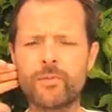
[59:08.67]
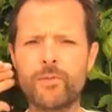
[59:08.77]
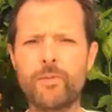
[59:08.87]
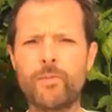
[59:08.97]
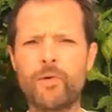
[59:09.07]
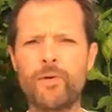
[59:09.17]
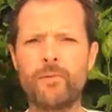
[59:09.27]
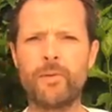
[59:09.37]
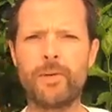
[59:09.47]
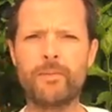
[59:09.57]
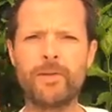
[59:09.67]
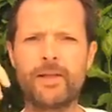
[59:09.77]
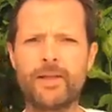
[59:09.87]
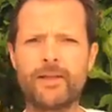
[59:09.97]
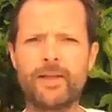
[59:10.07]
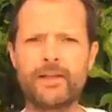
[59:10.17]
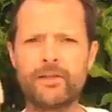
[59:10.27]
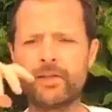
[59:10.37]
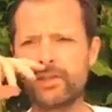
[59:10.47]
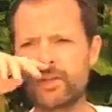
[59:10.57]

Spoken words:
the more and more people that do this,